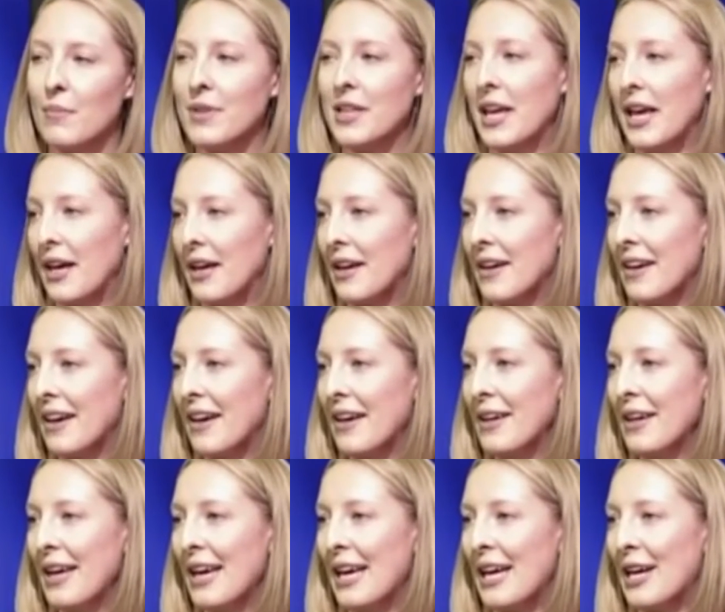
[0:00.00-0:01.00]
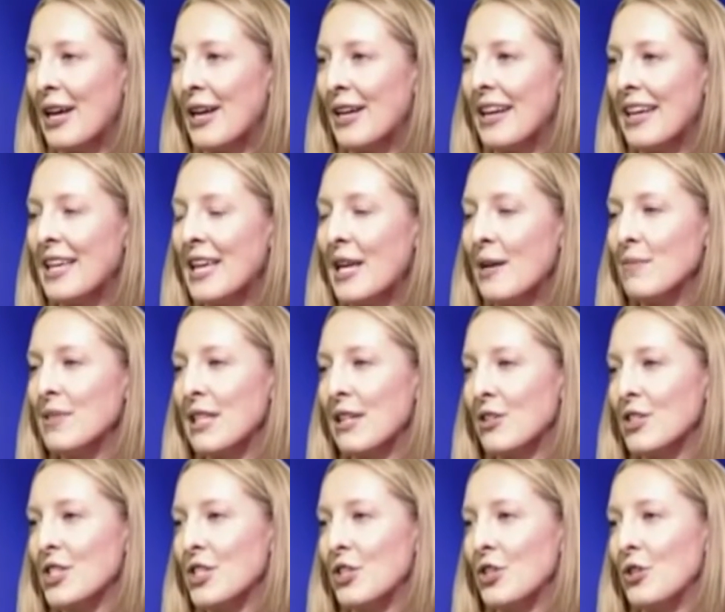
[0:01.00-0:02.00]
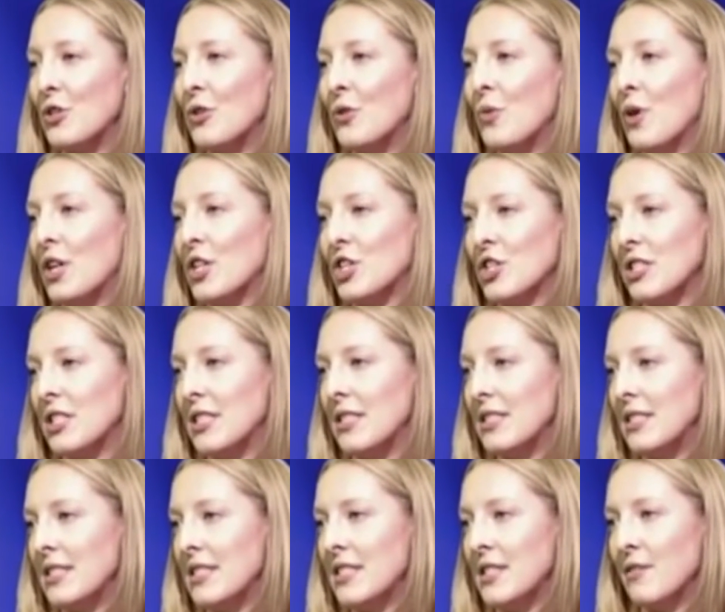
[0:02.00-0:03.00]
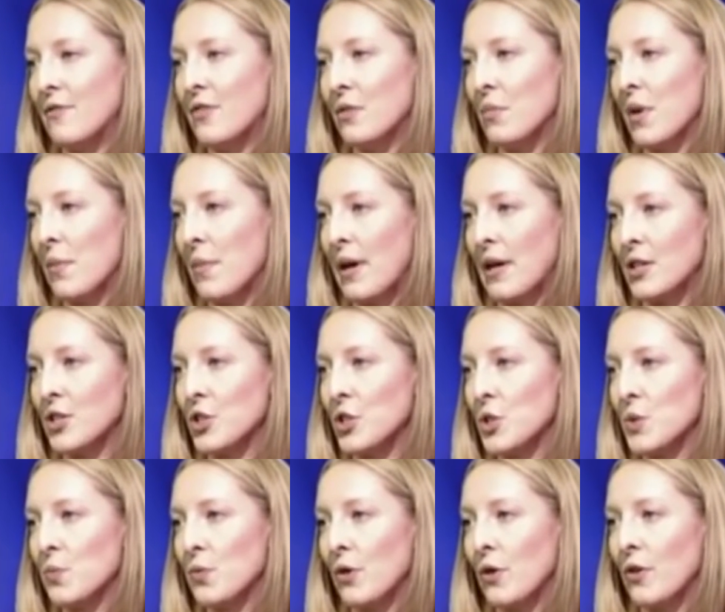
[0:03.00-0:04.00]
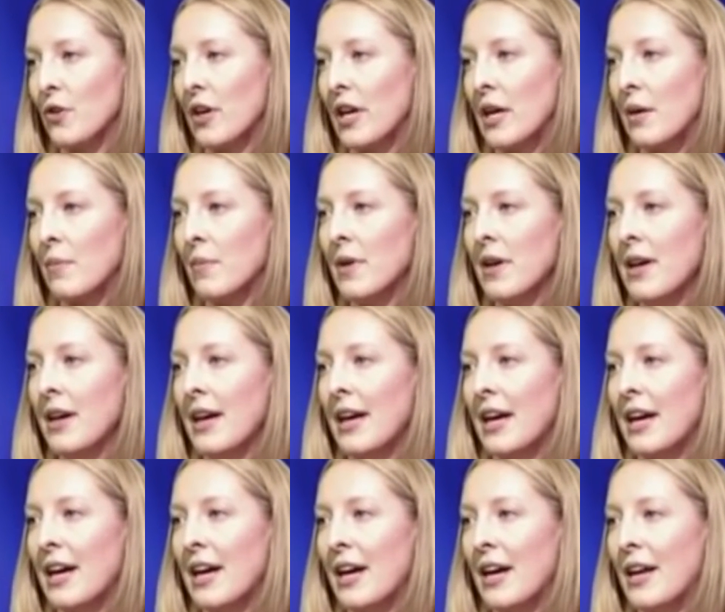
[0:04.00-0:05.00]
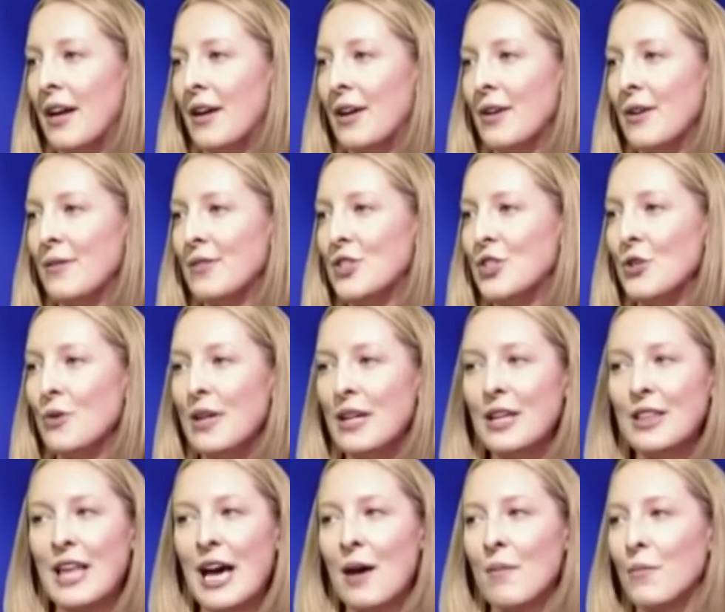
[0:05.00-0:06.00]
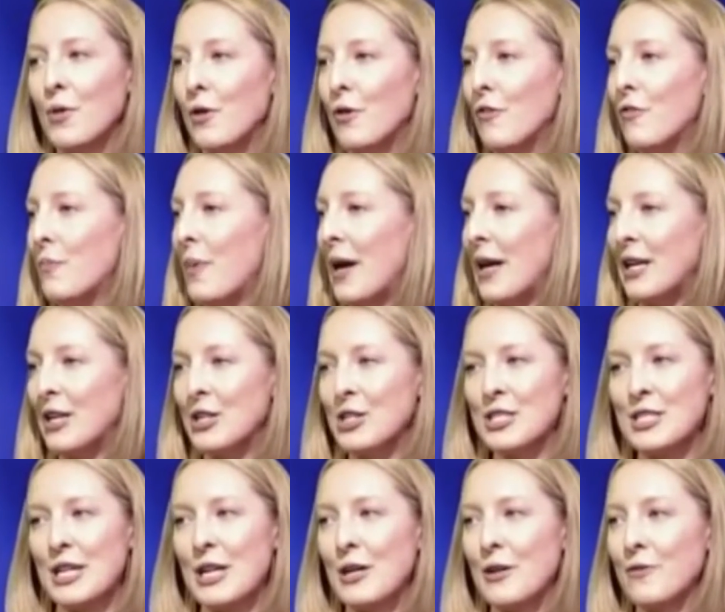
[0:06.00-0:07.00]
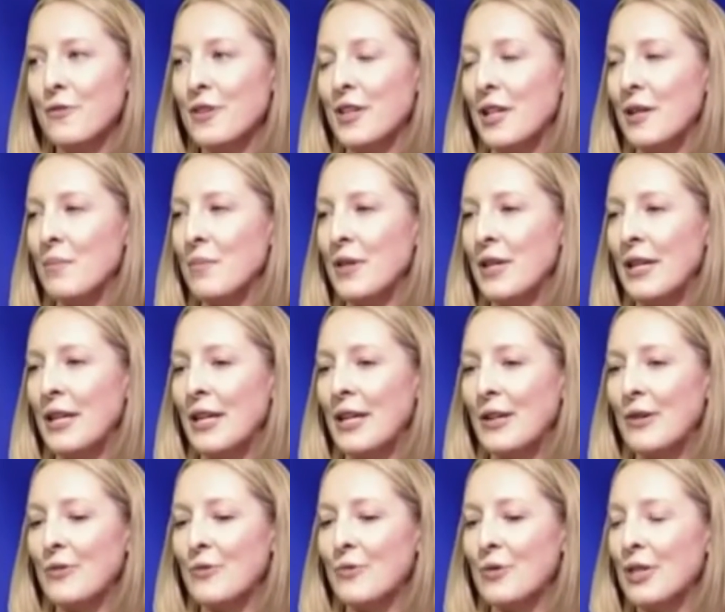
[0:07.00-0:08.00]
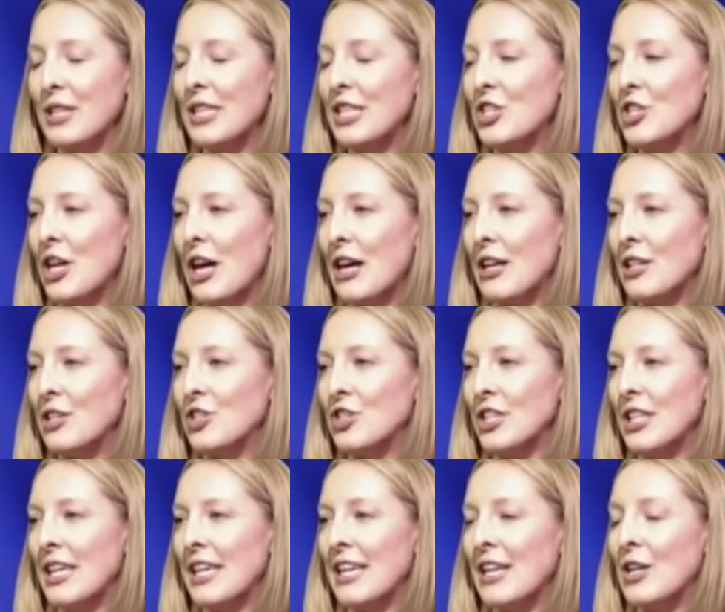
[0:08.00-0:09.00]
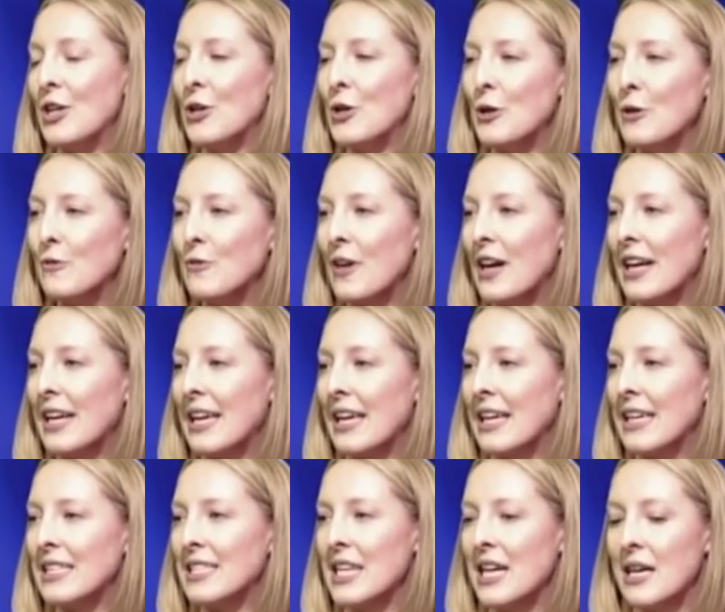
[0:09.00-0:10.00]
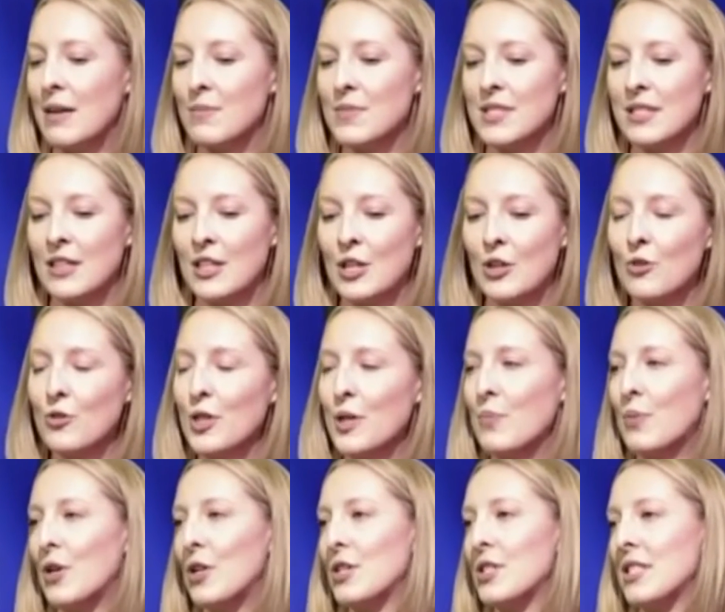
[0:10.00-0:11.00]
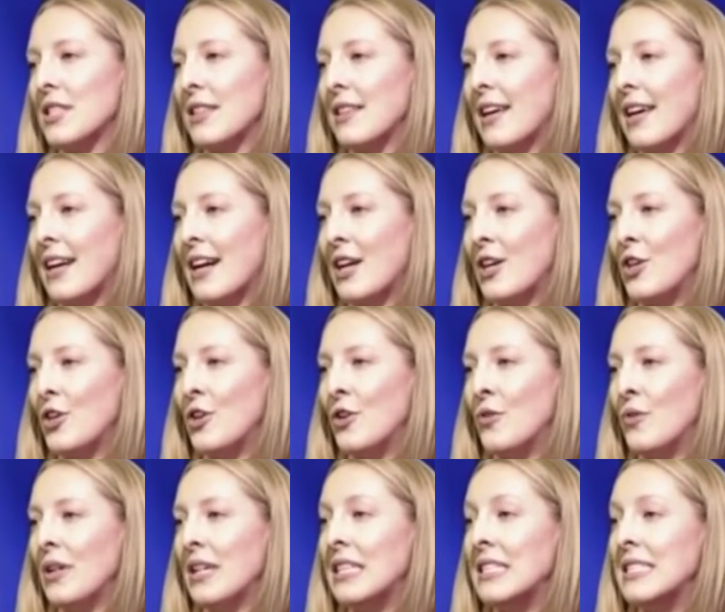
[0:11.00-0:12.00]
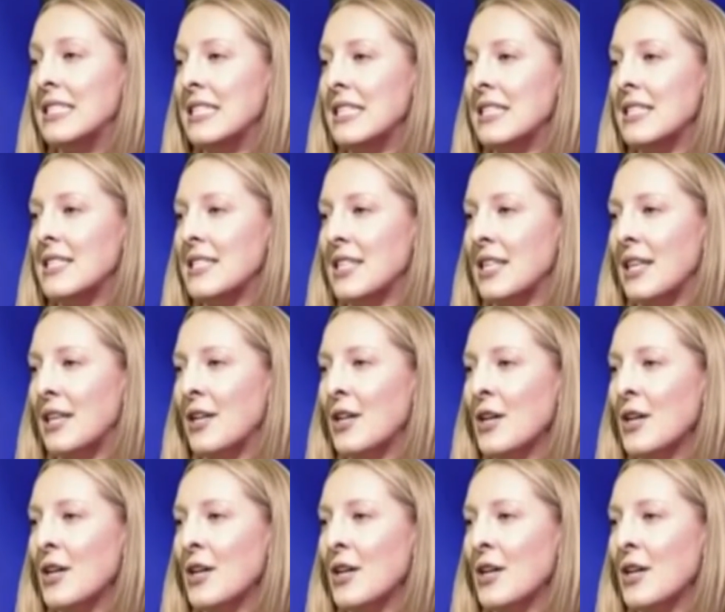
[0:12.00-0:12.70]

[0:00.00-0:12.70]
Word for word: Canada, and I came down to Washington D.C. for my master's program, and doing that move by yourself can be really challenging and nerve wracking at times. And the only person that I knew in DC